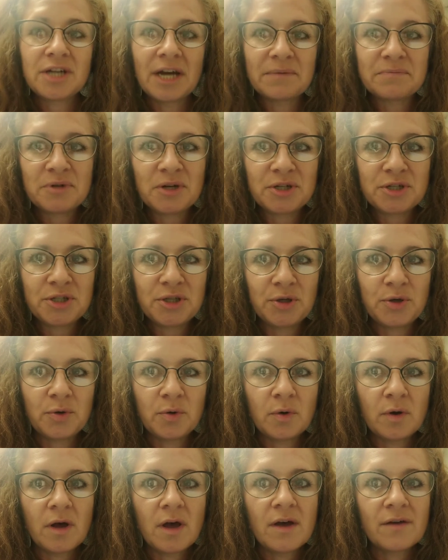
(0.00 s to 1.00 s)
chapter
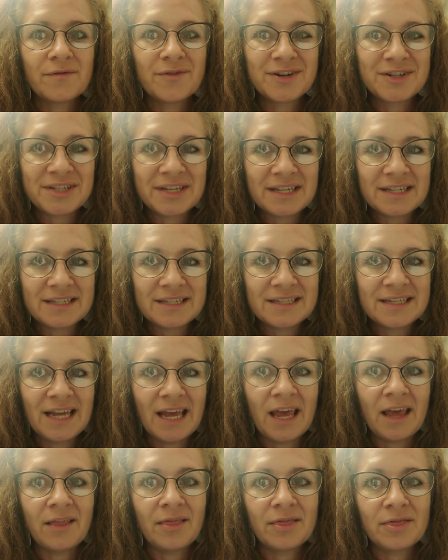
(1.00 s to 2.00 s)
2, verses
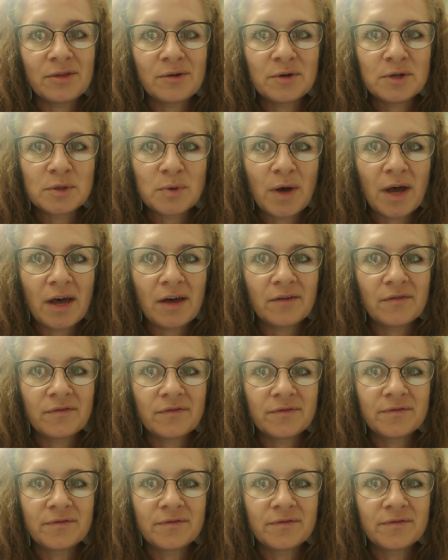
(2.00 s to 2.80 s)
10 through 12.